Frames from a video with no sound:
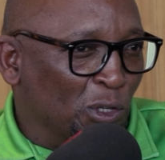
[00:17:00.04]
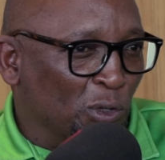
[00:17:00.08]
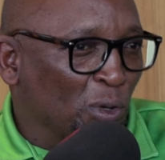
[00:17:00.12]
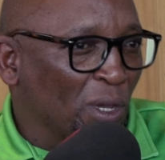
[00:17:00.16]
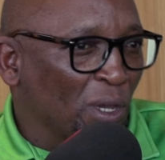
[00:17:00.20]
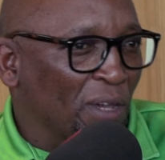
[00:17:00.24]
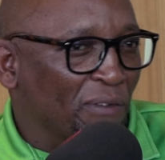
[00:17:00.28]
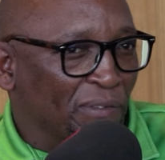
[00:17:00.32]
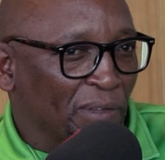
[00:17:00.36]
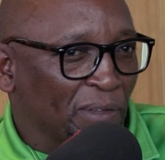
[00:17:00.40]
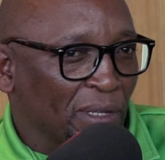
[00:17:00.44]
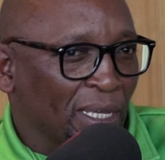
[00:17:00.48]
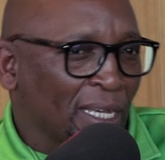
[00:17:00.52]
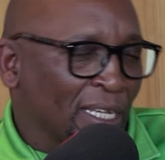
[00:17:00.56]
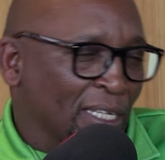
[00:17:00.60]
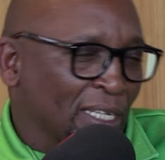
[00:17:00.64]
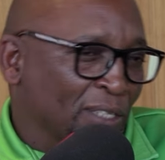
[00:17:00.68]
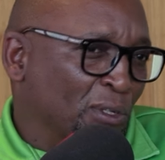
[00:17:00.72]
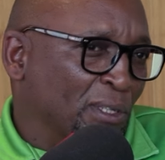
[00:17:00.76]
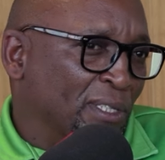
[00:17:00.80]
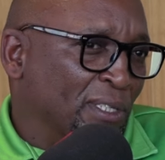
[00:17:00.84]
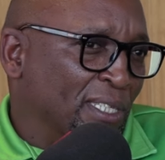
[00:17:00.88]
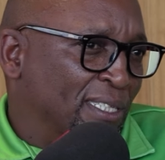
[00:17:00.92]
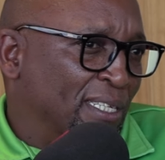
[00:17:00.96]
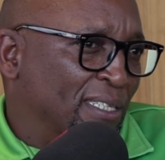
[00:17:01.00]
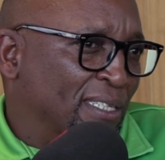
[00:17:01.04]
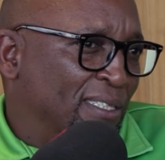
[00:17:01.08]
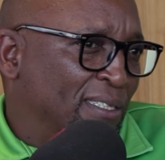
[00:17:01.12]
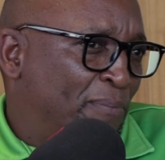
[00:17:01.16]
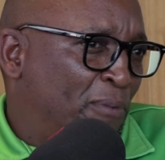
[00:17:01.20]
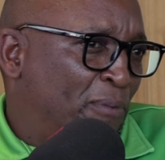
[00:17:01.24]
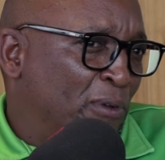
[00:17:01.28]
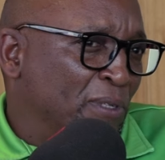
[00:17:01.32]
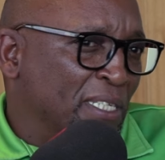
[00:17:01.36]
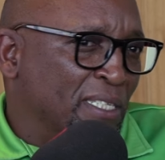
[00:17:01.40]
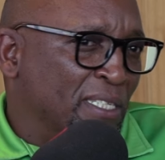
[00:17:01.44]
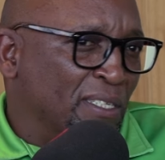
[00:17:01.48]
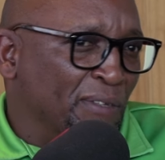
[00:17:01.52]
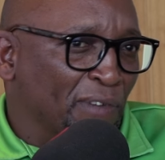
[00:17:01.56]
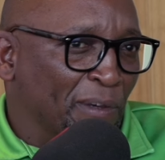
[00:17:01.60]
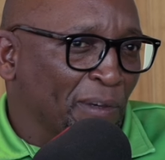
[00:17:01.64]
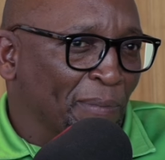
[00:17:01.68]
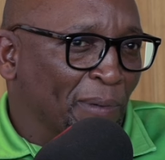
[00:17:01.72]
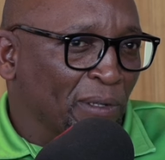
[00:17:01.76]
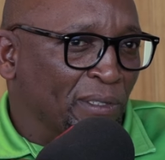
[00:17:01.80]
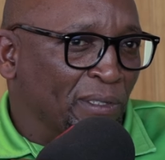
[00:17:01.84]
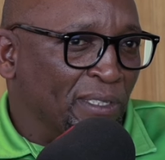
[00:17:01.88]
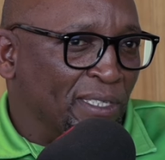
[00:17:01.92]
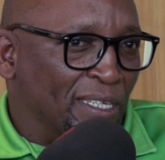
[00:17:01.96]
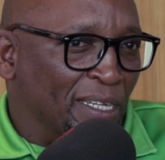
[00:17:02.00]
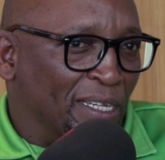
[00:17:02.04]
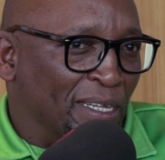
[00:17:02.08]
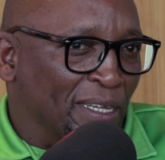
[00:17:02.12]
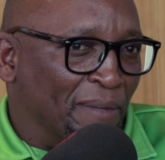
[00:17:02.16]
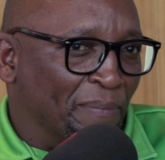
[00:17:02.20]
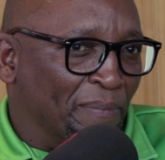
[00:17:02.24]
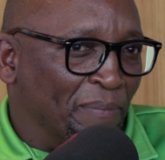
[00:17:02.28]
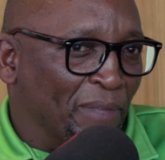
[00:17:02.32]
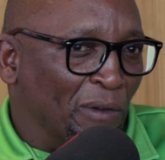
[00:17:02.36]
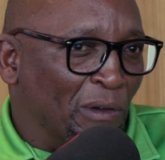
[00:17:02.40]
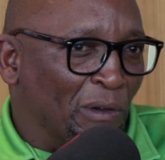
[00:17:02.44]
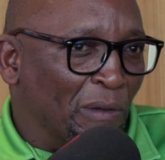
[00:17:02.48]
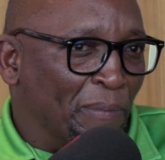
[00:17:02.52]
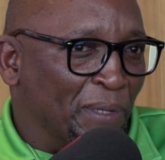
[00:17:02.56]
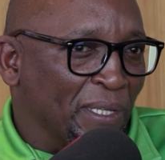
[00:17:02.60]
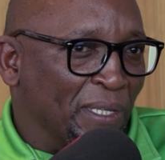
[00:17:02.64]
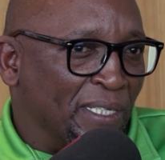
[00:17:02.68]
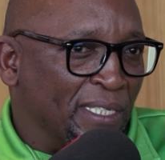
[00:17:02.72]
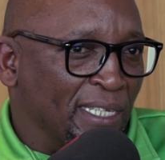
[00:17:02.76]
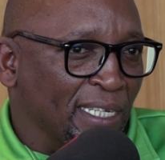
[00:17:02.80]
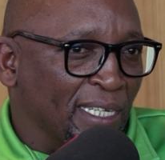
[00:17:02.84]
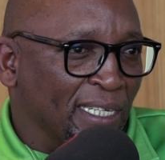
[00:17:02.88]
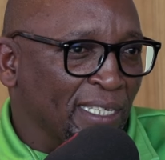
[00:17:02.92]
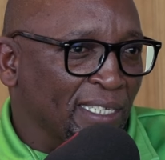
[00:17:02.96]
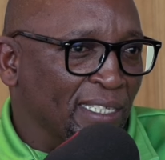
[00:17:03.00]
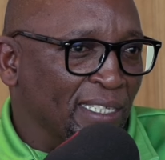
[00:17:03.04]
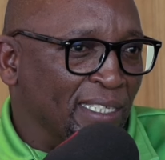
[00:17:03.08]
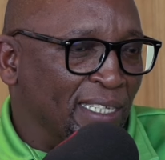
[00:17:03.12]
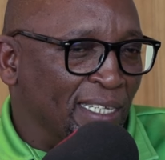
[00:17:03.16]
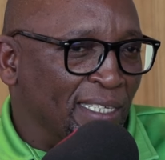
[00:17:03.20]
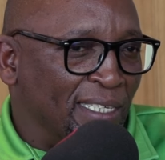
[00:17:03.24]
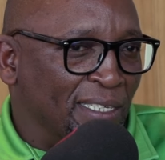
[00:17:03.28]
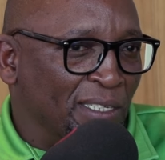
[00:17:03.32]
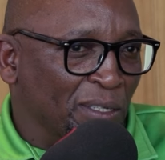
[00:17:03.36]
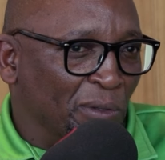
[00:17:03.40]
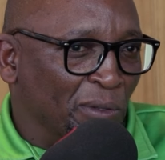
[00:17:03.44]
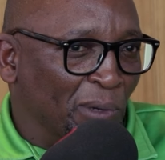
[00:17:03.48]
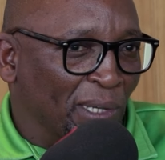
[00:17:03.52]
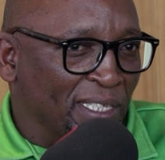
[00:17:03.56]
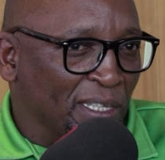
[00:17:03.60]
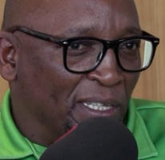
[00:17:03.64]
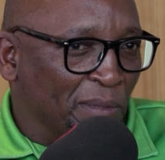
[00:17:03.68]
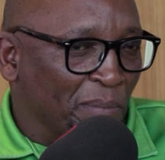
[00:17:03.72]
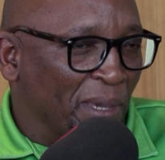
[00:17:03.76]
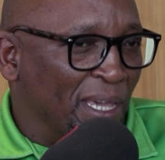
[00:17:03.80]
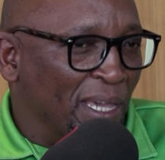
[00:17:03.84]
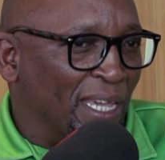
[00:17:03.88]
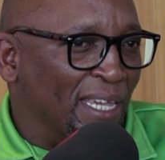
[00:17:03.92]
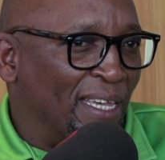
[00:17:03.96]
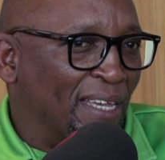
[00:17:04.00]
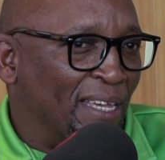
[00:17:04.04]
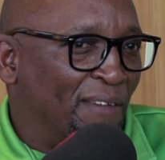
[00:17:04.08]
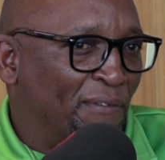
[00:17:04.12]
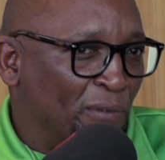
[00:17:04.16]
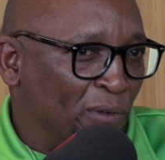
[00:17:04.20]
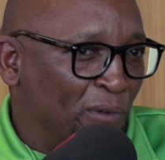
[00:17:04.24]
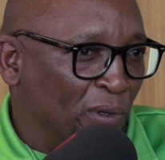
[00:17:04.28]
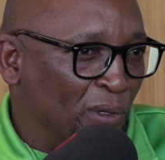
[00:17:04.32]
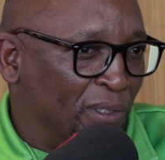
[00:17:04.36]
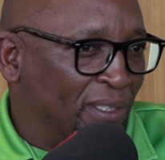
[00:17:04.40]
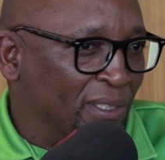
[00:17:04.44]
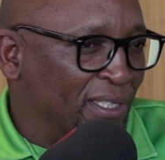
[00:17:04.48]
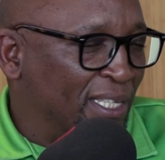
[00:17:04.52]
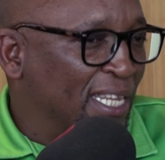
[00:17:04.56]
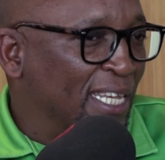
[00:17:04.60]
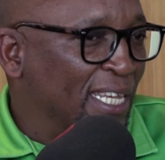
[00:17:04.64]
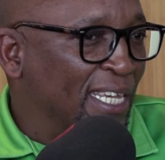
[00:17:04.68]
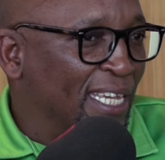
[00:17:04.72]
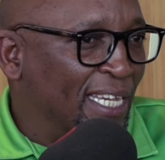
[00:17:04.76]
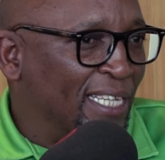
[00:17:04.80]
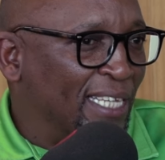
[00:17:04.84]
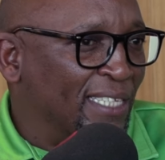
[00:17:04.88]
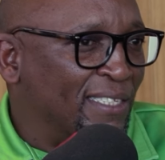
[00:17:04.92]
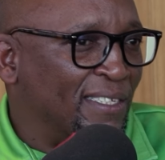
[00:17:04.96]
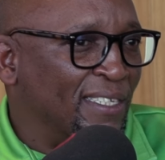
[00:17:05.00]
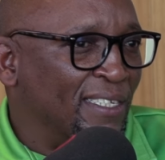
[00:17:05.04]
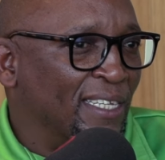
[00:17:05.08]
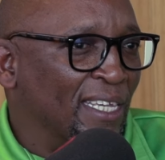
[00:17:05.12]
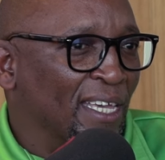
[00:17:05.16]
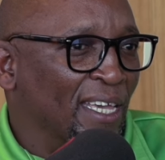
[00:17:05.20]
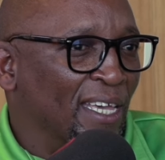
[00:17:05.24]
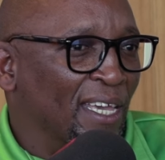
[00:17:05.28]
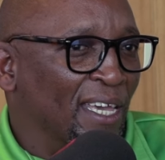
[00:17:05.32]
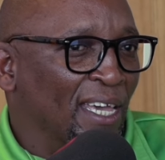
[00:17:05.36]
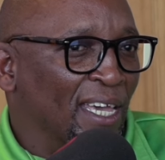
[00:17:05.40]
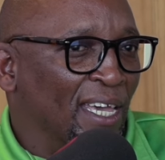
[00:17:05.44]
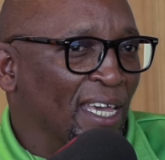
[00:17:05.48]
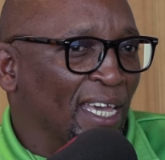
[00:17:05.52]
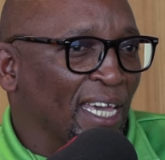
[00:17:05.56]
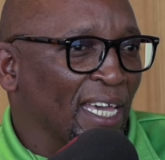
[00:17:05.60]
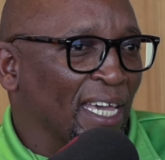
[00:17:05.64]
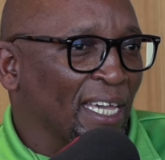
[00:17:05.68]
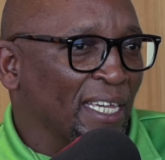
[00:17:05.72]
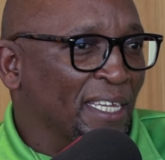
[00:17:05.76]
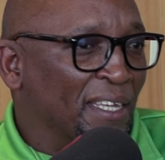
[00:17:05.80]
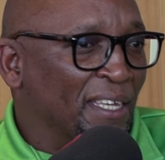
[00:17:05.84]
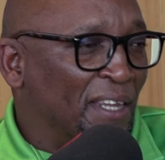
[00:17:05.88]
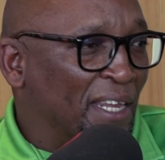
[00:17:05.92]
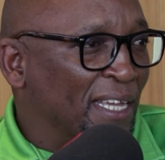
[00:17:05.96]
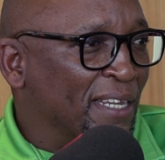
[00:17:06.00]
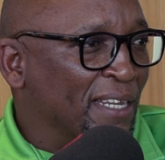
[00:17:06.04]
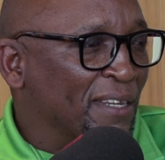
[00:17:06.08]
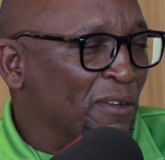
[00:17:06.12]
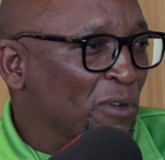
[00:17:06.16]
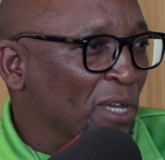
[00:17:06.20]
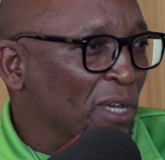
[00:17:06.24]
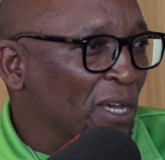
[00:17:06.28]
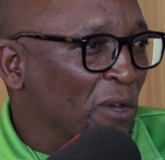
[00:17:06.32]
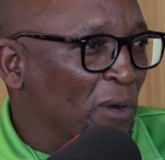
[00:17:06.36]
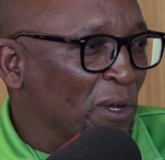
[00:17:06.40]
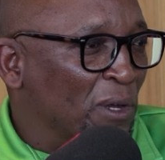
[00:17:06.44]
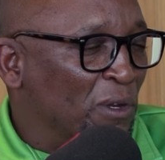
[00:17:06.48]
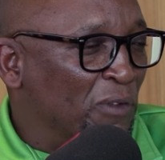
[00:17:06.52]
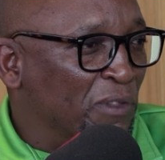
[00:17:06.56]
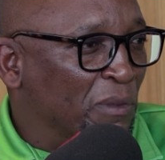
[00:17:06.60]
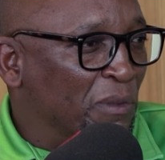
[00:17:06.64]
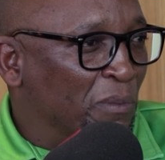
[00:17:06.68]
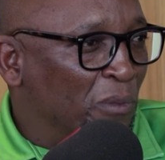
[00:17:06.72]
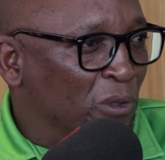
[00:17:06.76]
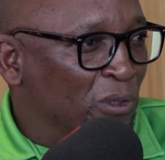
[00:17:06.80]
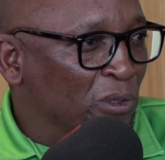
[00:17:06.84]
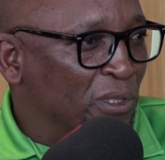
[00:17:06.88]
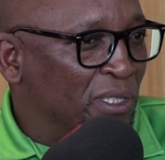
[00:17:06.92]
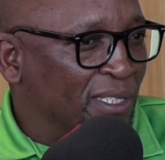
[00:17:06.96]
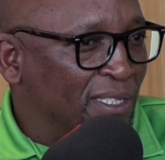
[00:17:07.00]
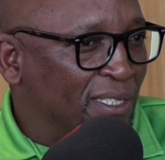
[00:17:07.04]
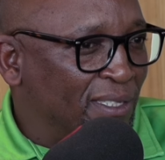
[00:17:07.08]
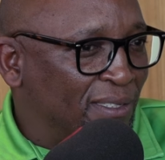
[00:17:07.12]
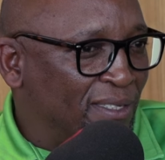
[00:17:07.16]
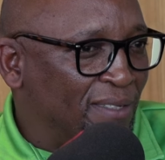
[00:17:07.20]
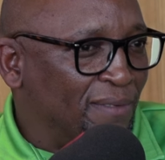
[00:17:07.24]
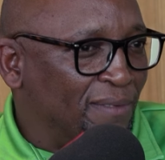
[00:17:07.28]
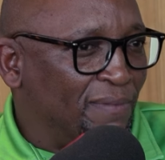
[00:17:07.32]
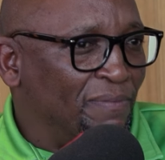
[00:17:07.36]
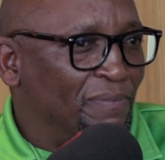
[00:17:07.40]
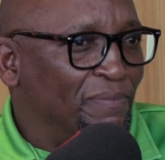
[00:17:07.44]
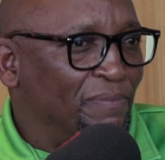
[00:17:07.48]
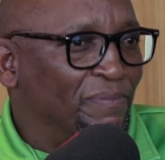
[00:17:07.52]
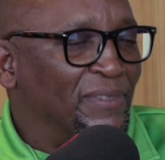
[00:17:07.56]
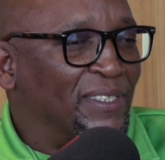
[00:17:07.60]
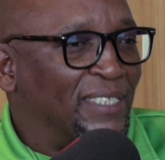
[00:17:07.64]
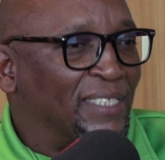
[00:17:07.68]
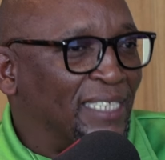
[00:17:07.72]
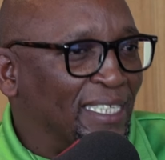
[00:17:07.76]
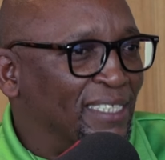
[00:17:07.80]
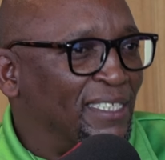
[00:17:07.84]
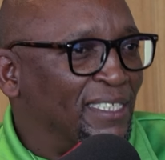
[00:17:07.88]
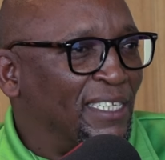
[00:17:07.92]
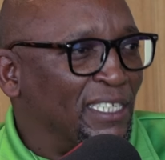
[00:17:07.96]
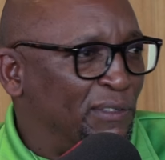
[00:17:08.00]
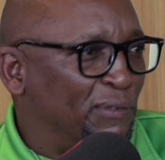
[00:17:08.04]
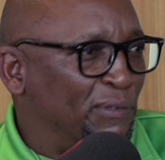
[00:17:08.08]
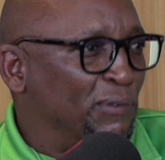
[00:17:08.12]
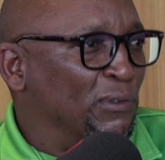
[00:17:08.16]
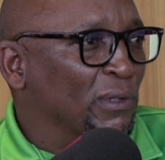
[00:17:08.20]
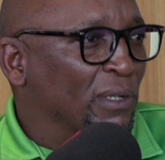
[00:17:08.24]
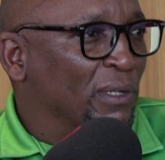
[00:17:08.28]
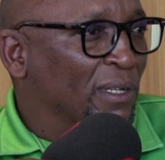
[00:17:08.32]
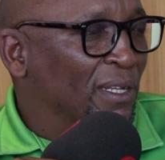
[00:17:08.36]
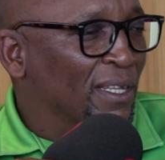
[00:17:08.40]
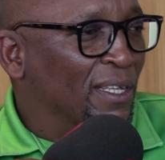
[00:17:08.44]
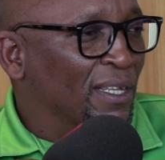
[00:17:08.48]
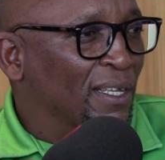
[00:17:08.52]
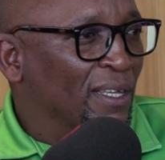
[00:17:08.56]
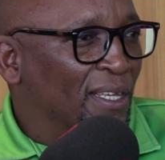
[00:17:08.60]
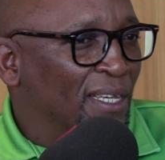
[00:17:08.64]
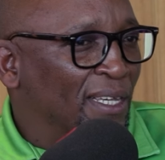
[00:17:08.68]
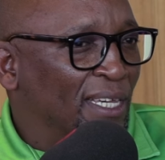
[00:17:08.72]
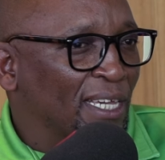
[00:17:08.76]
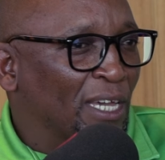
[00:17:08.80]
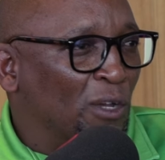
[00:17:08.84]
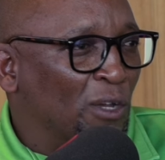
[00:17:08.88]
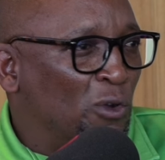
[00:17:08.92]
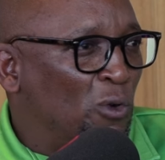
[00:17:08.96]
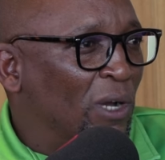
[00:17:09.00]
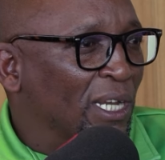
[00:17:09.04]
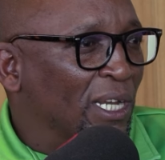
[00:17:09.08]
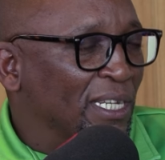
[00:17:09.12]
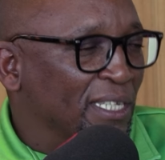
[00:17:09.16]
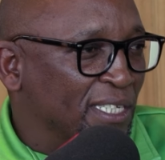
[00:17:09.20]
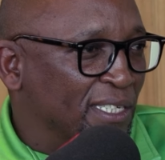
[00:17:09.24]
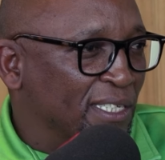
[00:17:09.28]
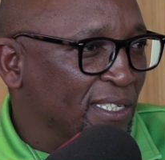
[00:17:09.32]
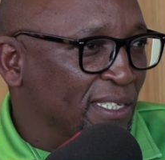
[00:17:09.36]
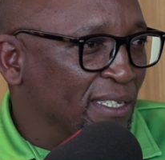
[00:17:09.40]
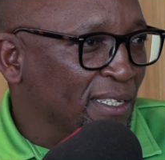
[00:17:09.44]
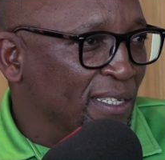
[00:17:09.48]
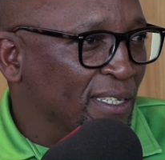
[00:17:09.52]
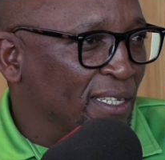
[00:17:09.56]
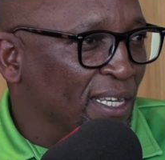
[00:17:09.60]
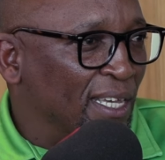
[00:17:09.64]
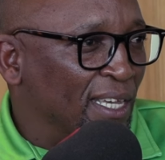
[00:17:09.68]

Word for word: You have. So, the, the positive about um, our president is that he was a mayor for three years. Uh, he ran uh, one of the most successful uh, coalition.